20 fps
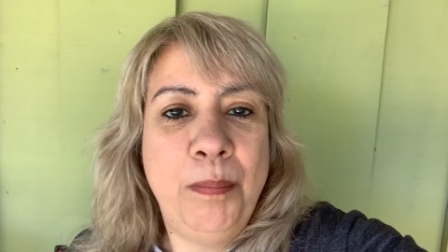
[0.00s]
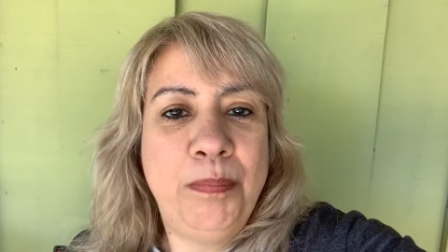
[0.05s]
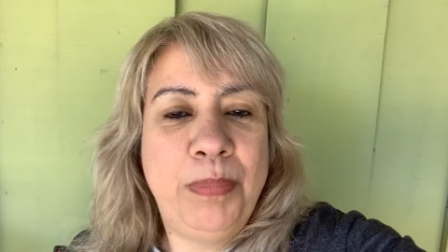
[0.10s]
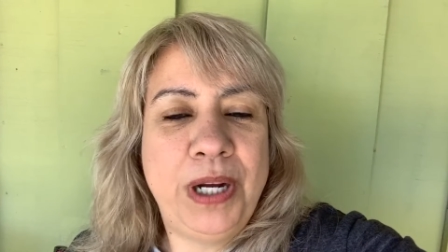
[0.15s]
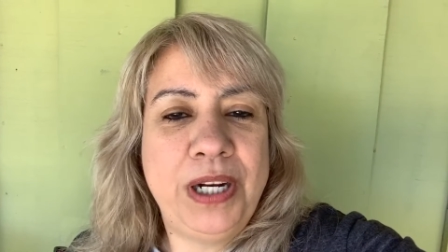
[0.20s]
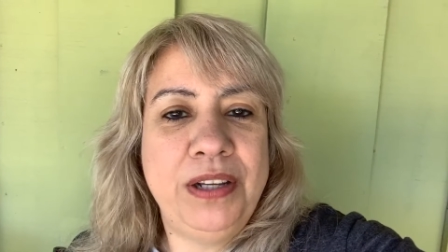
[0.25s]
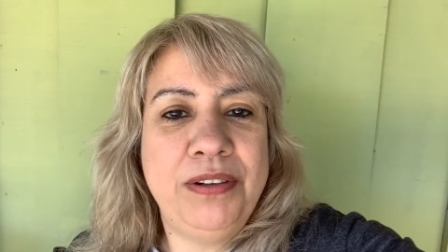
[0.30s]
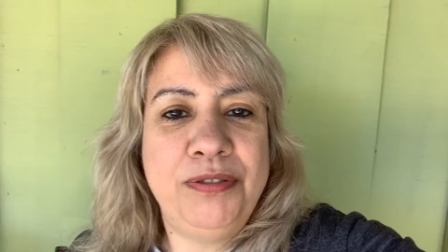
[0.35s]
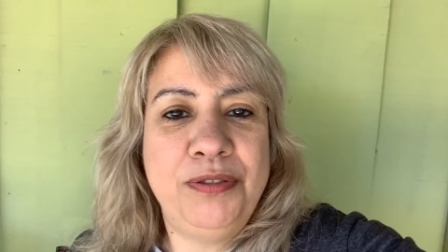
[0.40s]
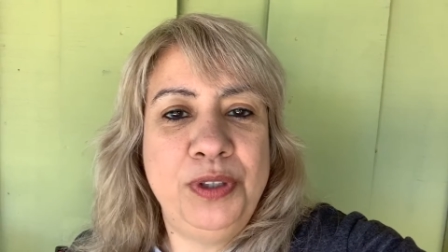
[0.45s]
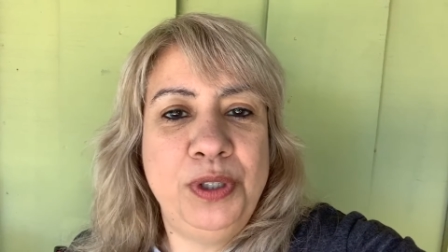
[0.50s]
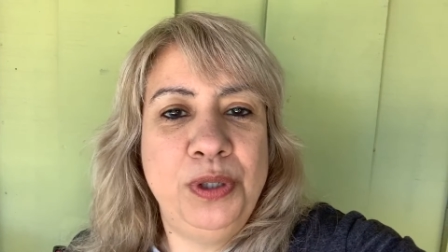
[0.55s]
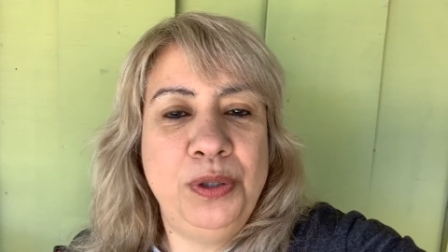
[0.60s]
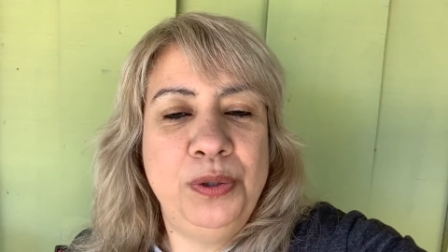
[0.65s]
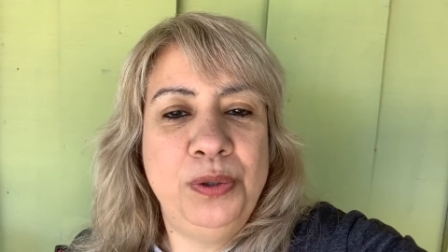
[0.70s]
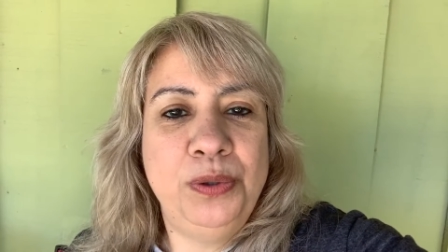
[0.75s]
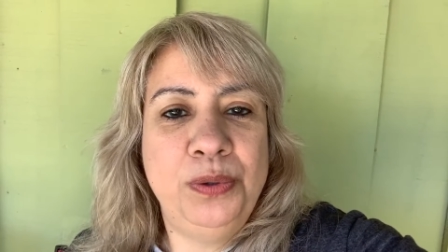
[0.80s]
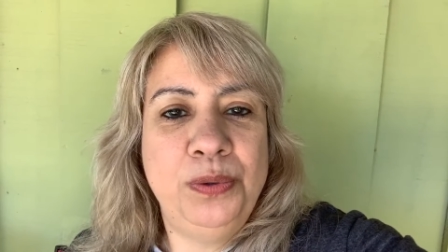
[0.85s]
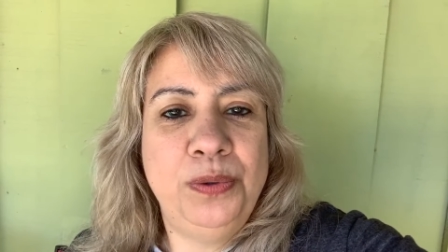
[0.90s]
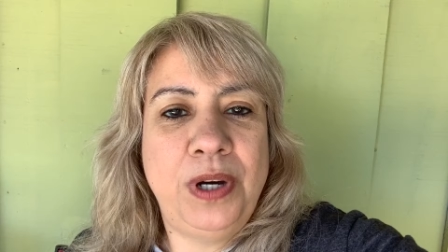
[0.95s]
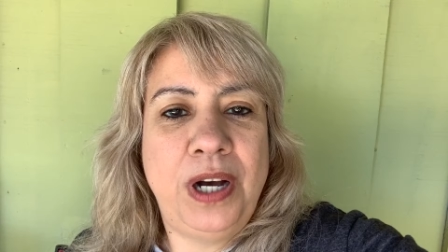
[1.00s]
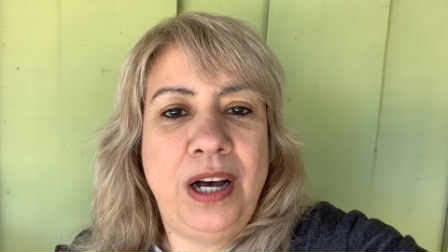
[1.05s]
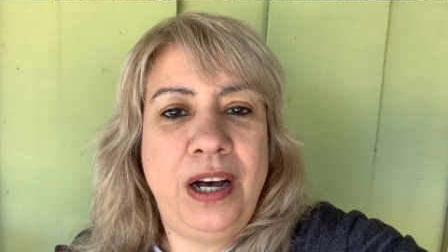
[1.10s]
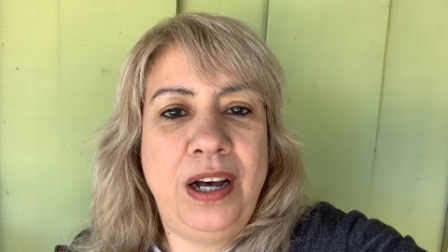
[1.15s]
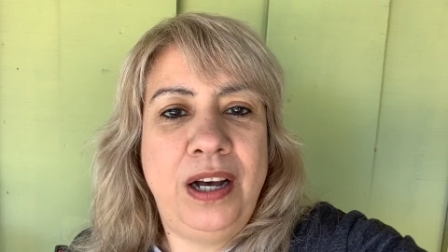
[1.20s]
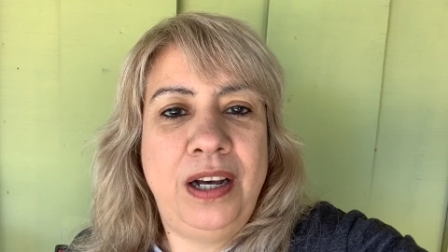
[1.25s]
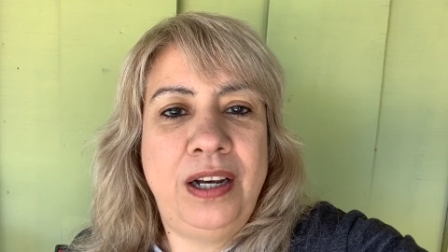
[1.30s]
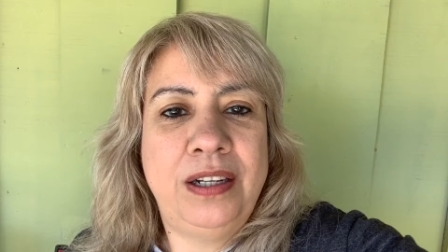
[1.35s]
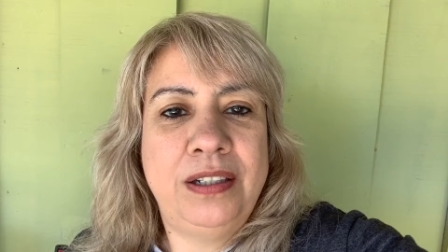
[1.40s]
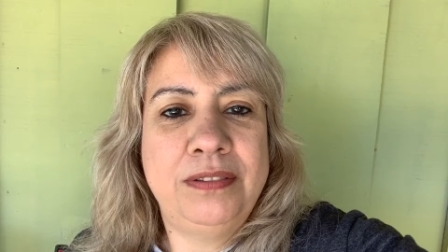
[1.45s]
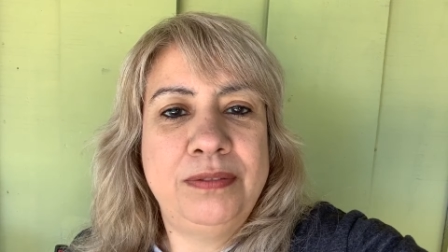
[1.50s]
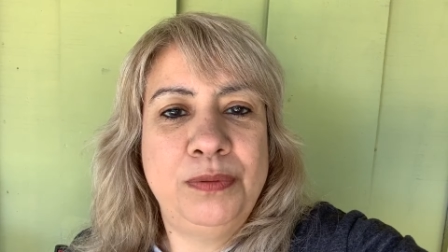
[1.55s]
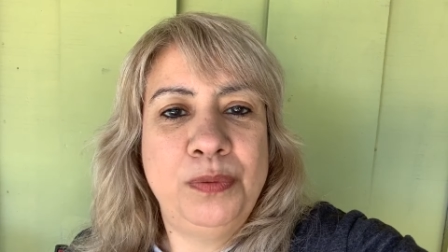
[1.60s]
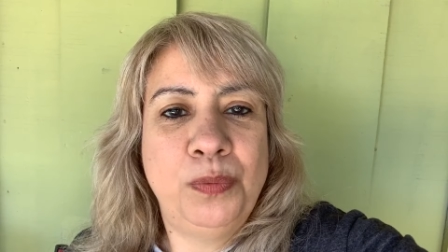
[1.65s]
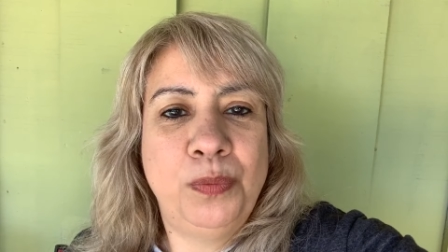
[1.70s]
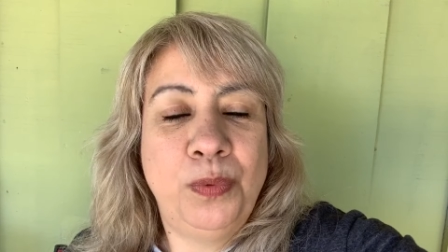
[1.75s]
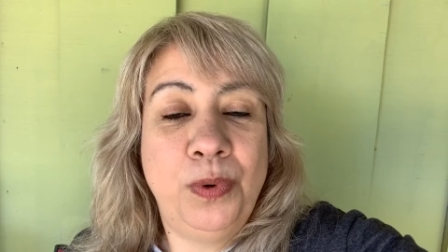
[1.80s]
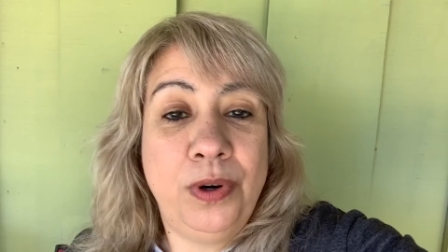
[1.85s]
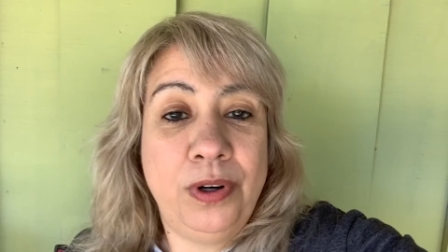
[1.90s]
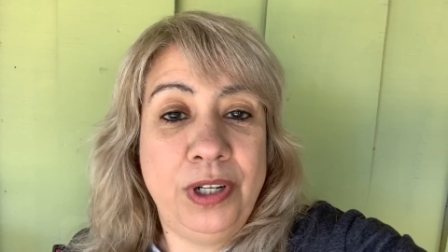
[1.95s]
But if you uh,
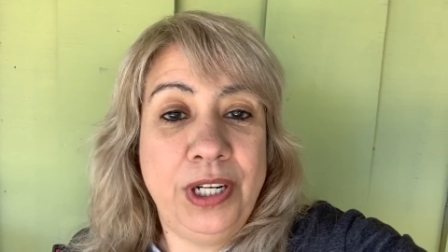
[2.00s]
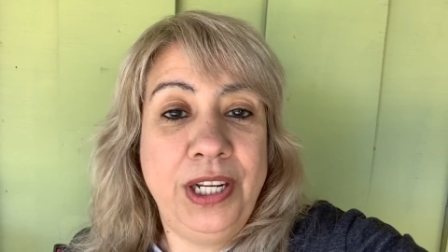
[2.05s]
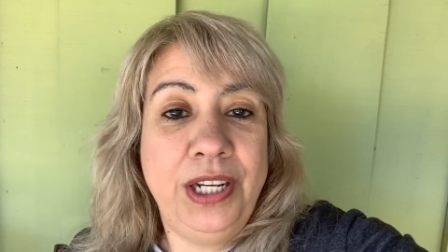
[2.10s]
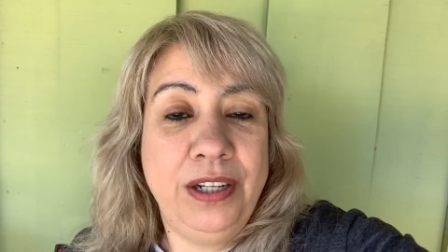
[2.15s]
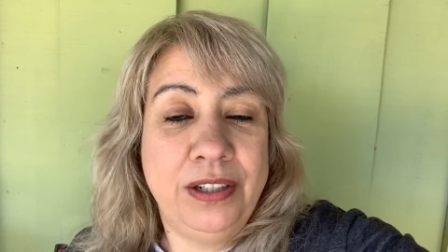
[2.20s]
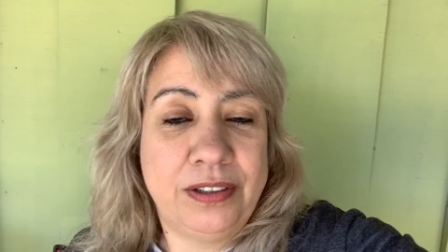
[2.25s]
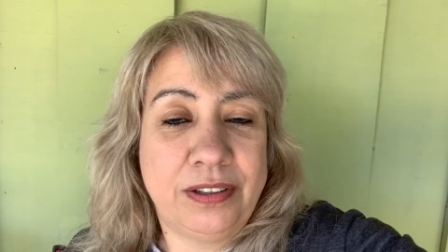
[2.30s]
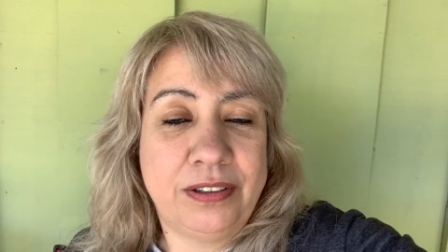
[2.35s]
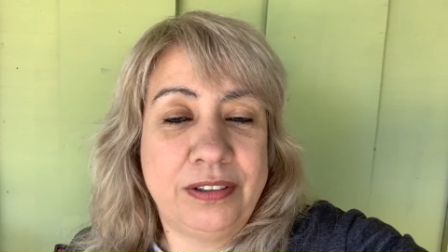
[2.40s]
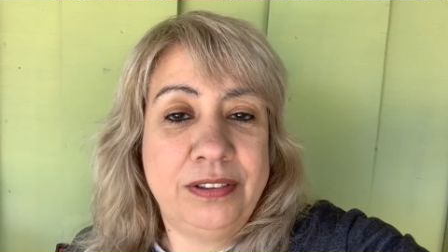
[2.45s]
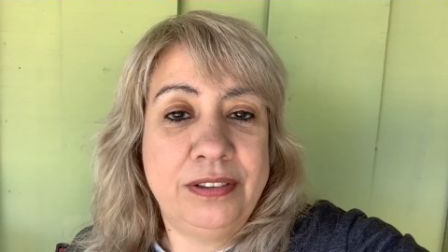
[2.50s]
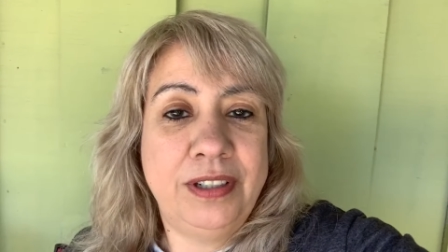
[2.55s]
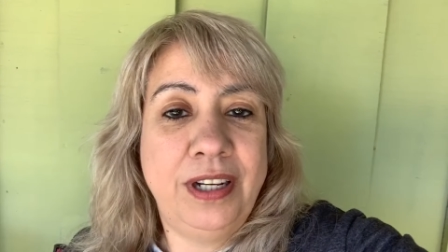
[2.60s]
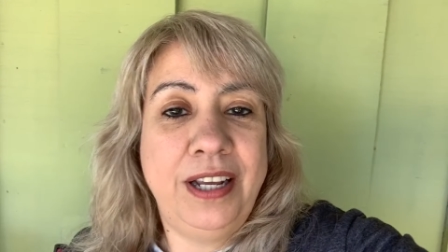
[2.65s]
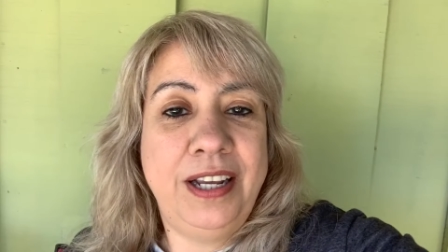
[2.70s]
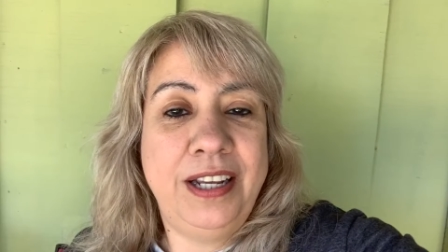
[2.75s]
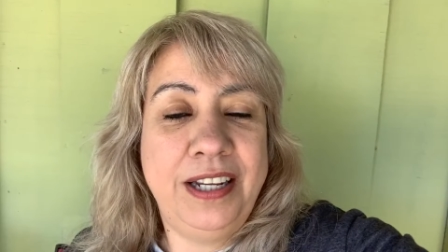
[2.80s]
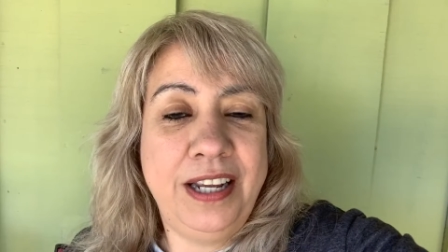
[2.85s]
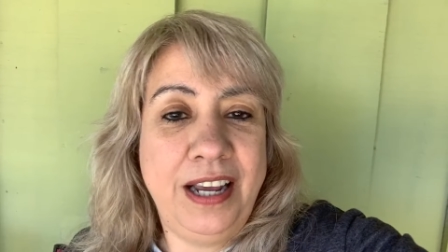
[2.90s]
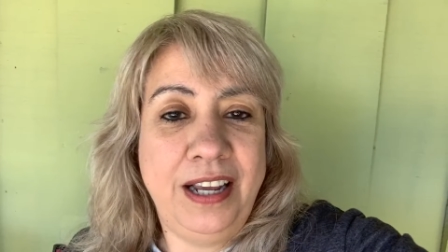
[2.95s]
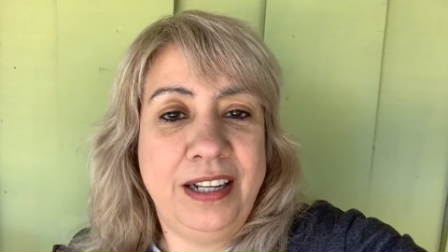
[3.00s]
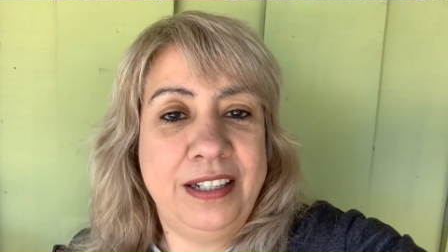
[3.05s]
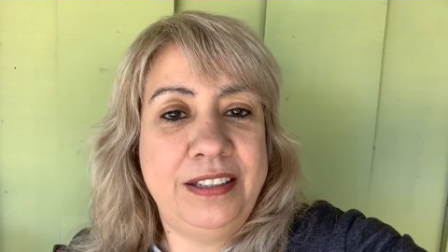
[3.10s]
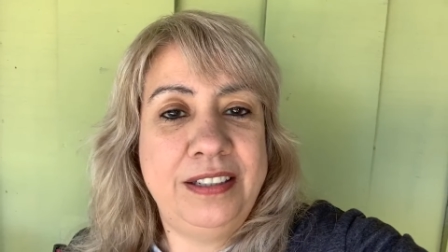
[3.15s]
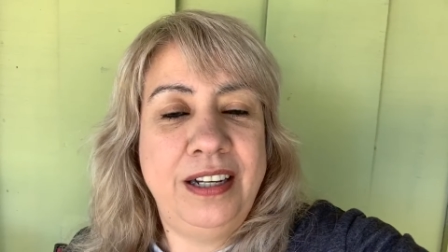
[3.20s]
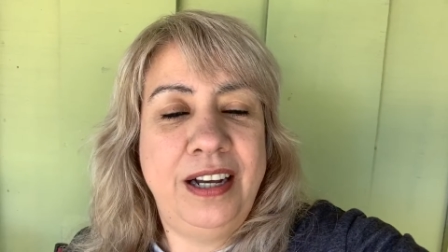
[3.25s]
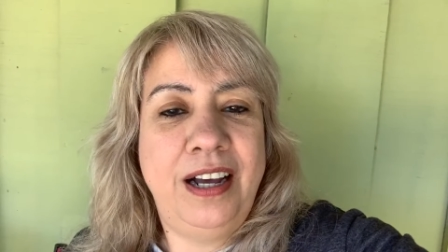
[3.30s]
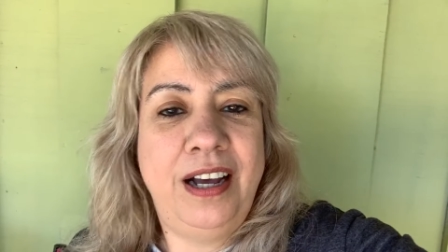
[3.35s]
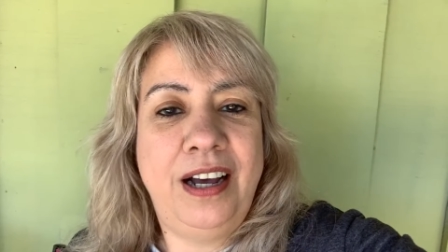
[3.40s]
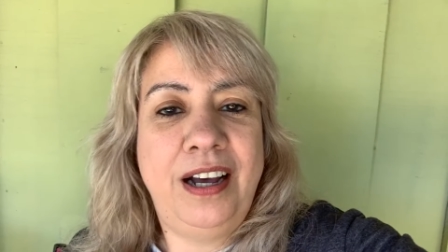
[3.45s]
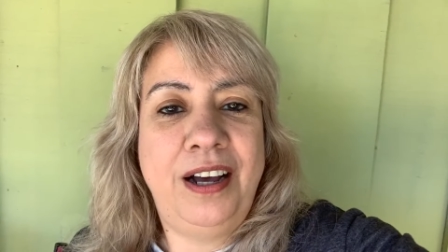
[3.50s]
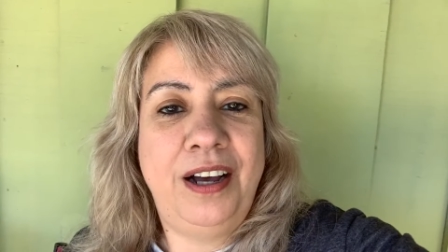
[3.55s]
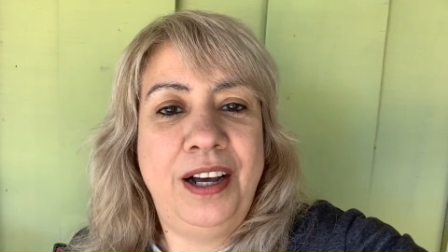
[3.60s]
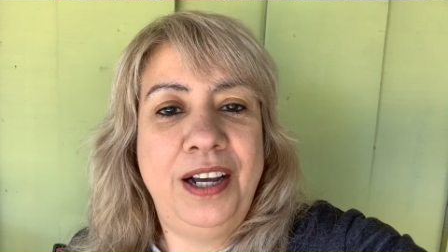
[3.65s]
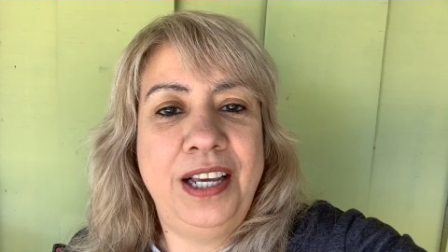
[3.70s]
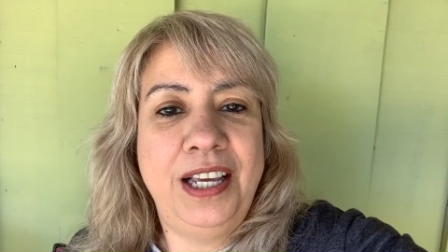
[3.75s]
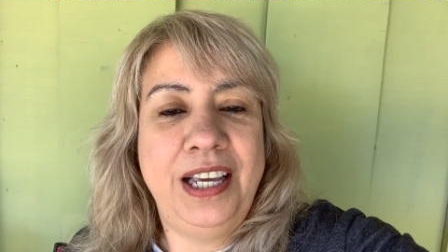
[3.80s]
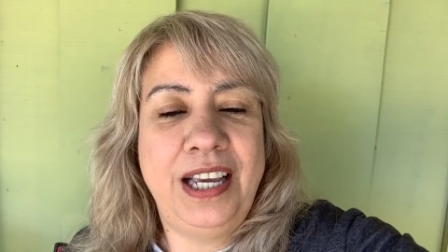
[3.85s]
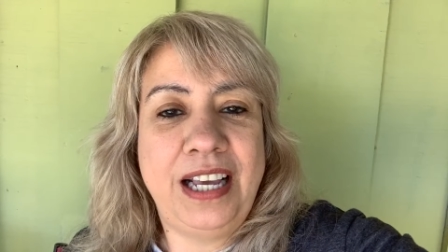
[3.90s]
were here, again, uh,